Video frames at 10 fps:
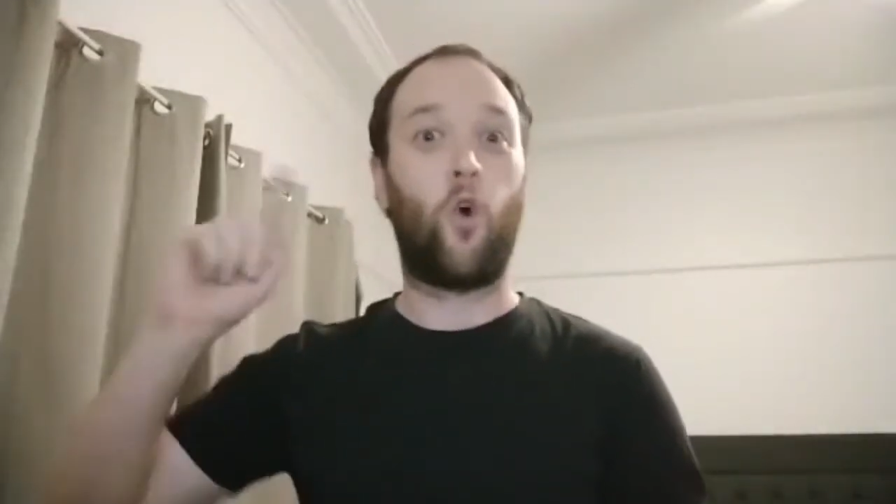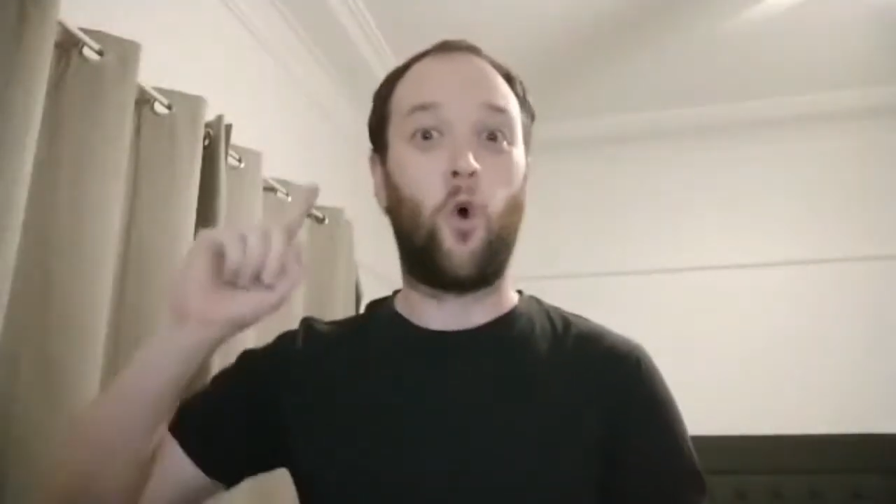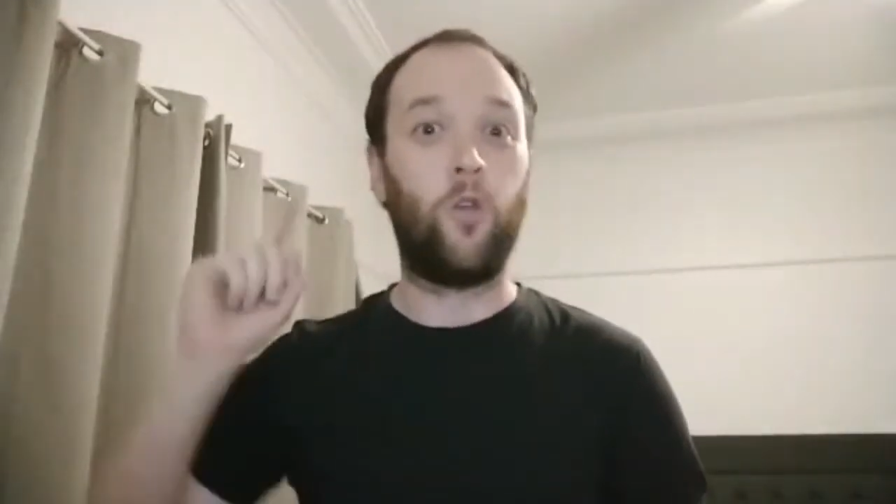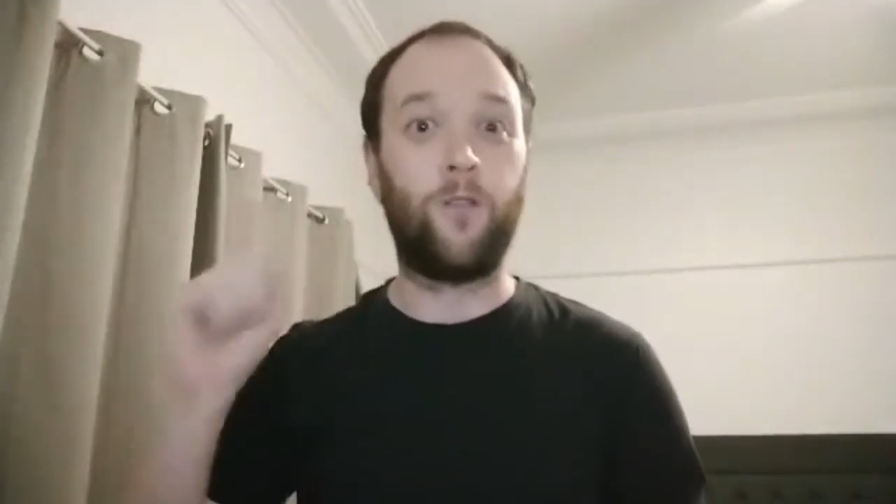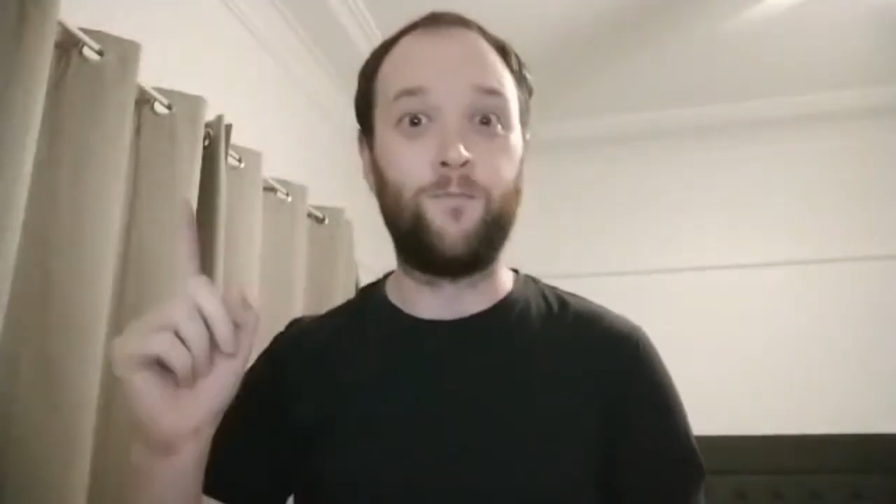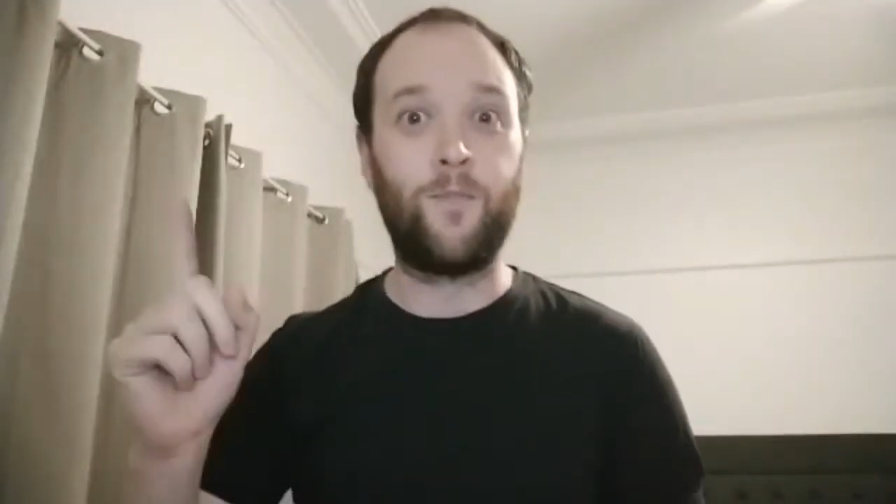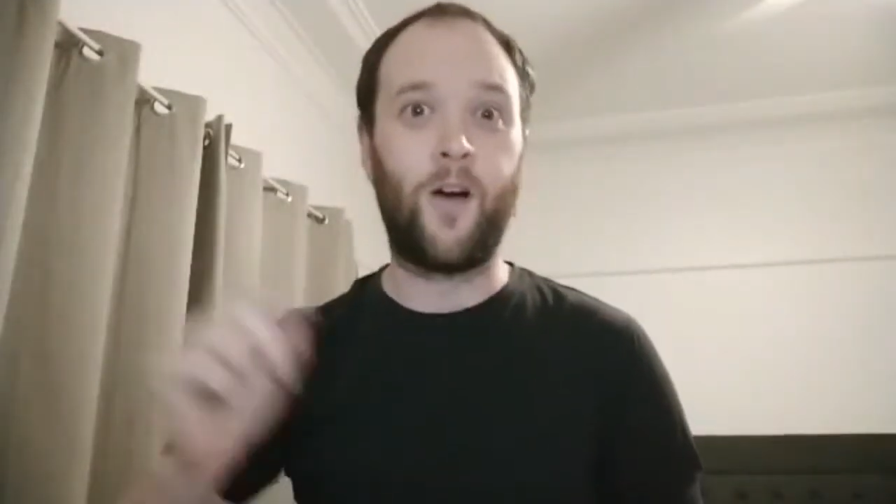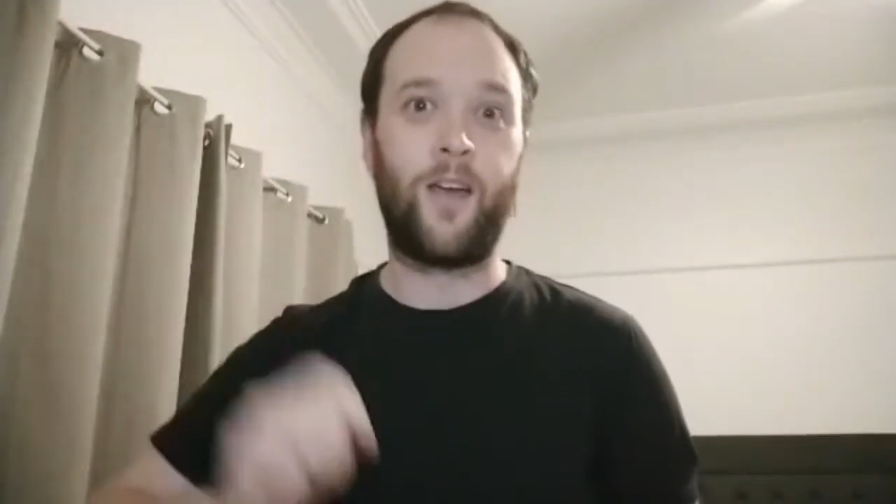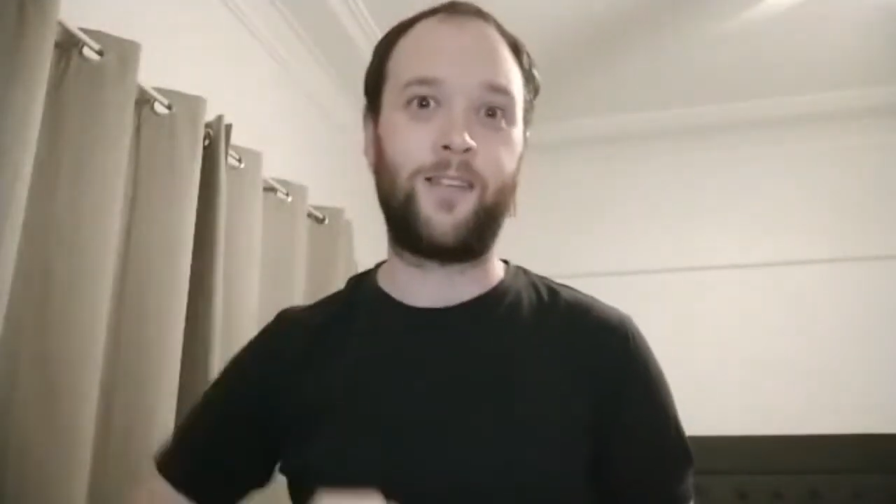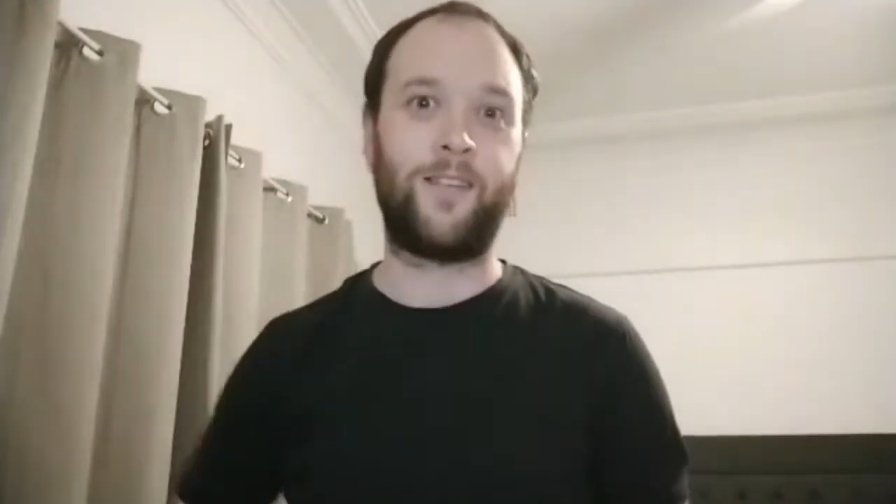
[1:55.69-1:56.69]

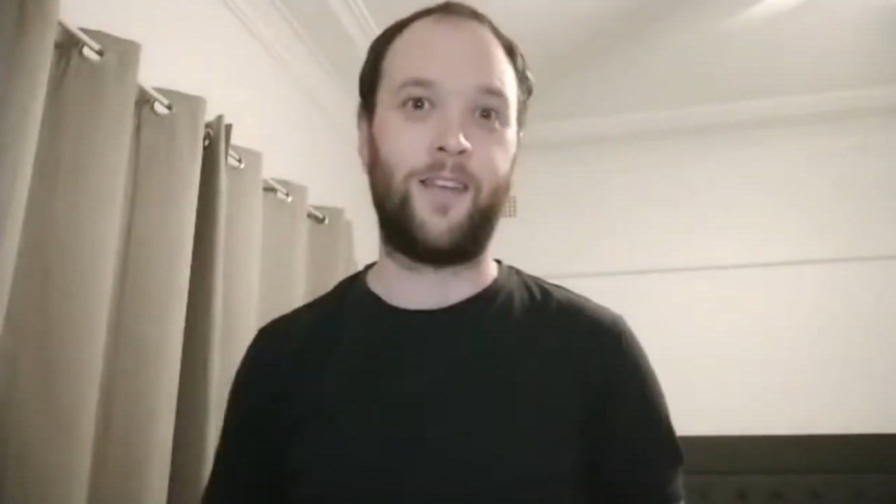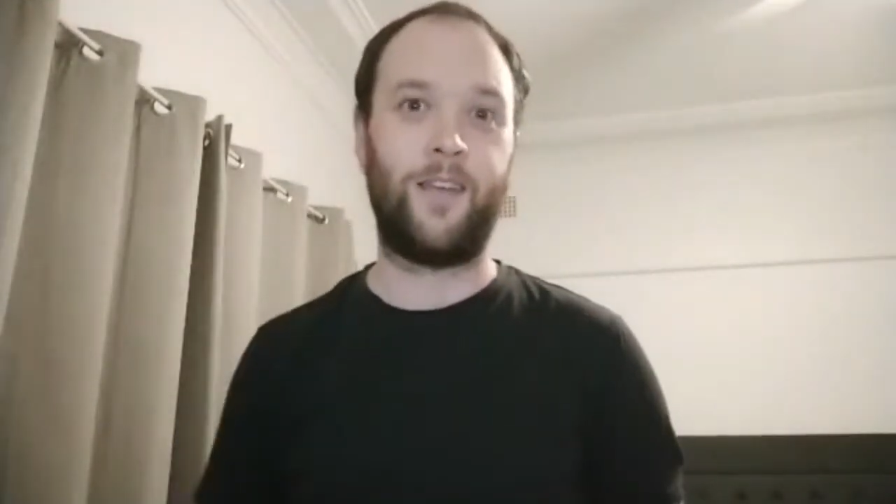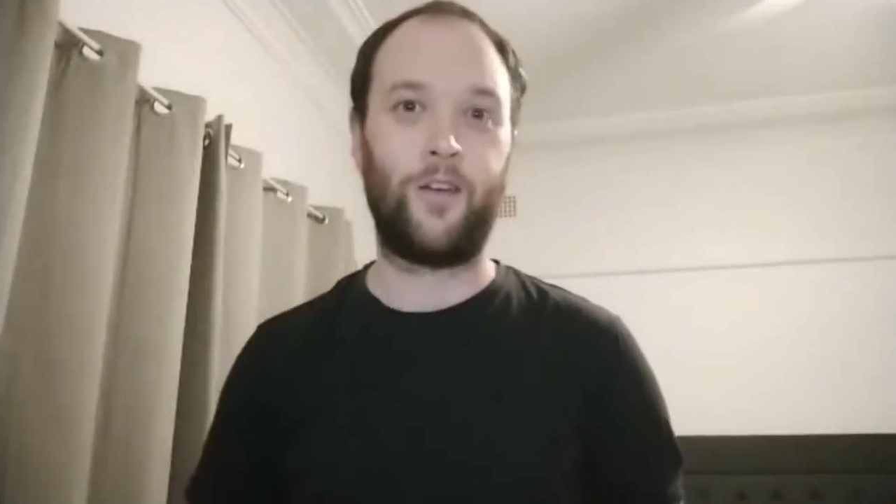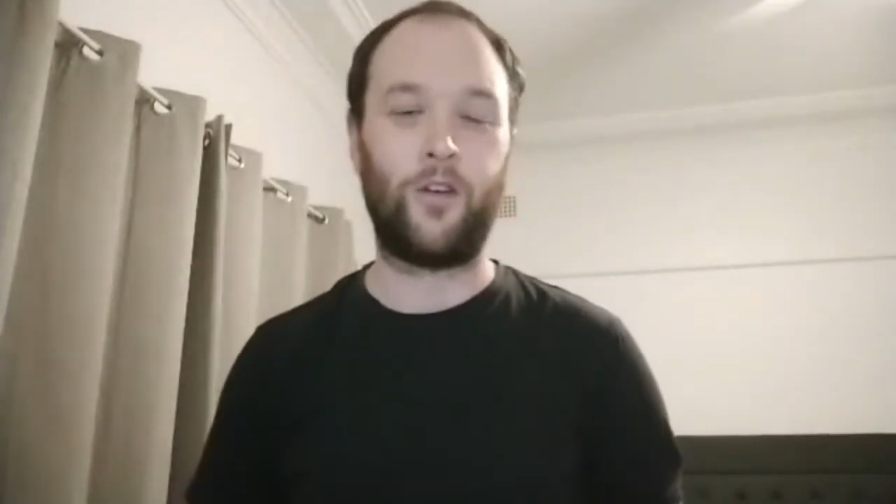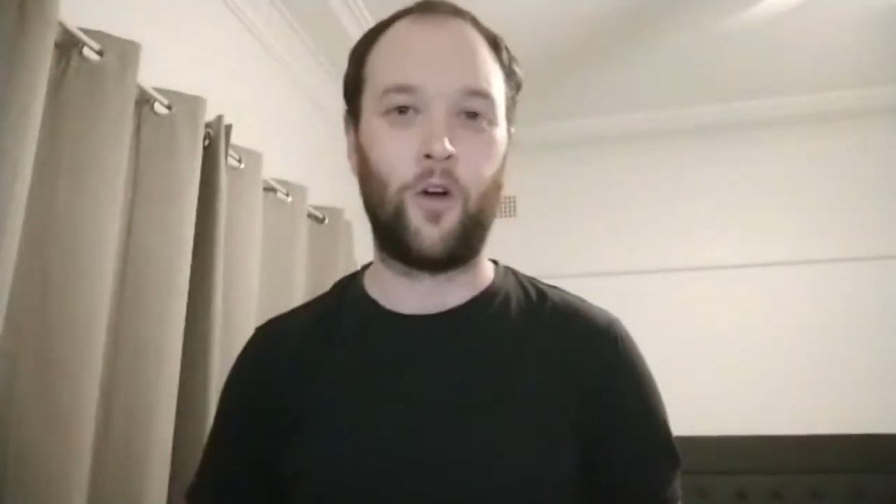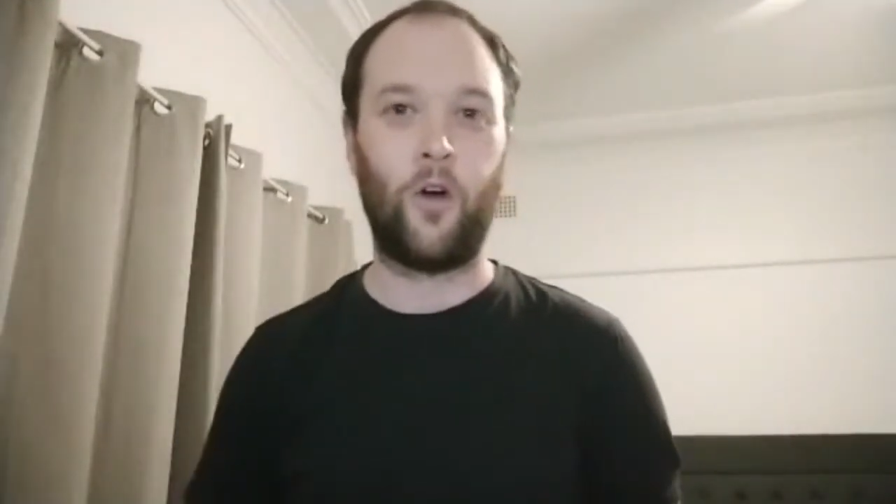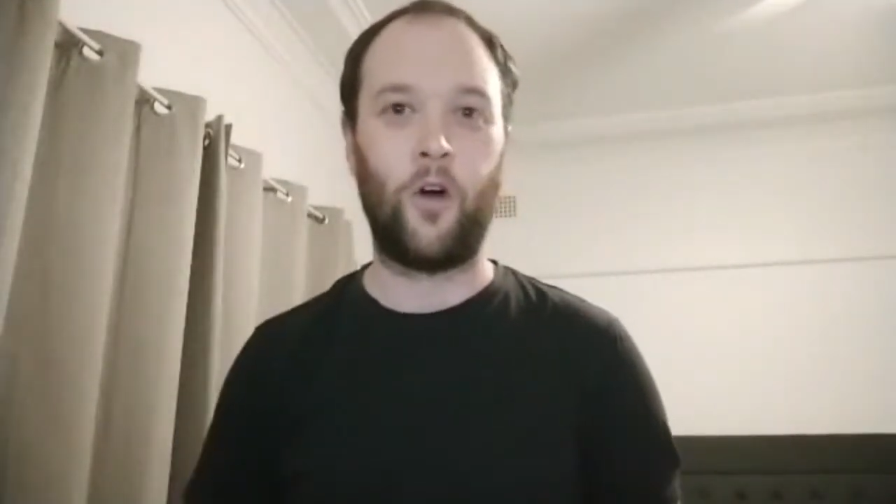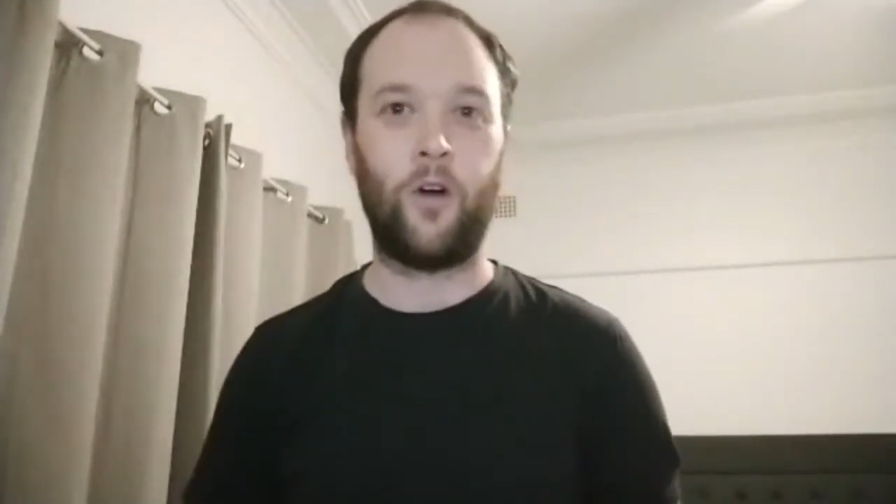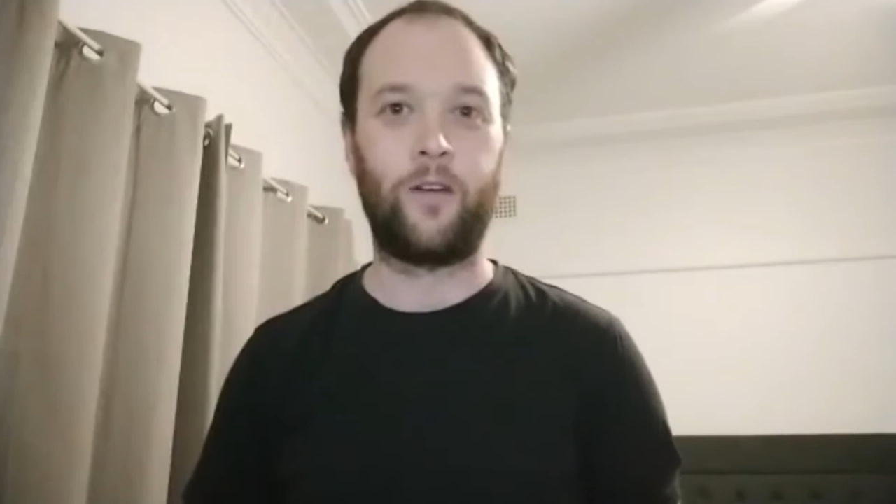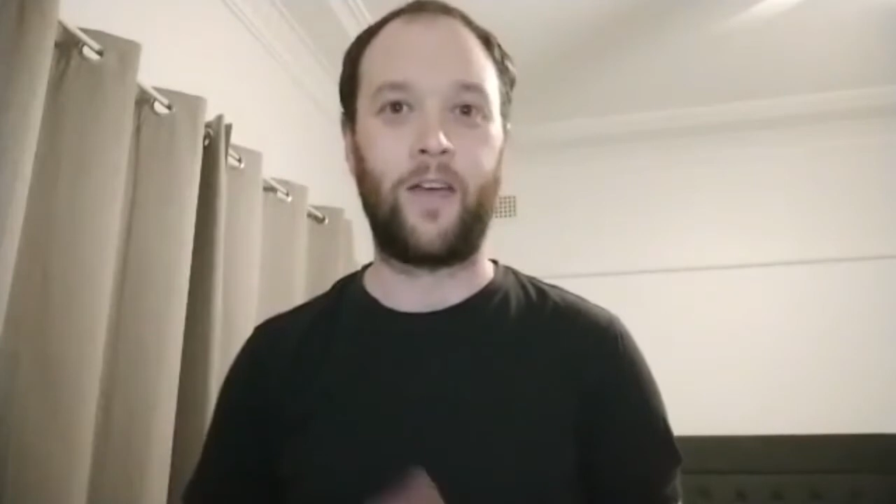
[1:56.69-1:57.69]
almighty
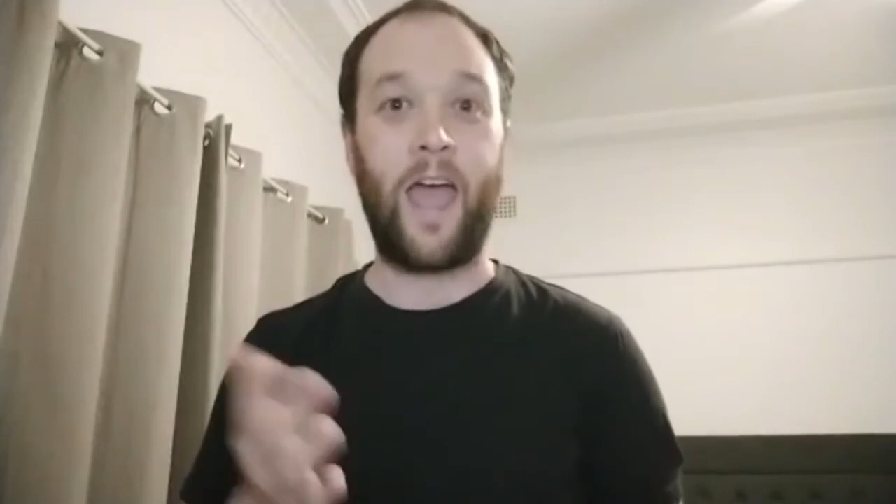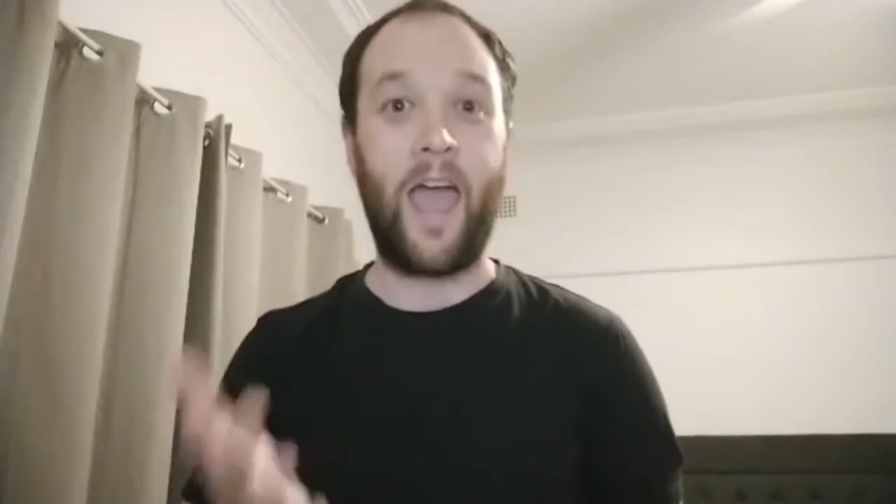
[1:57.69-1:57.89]
God,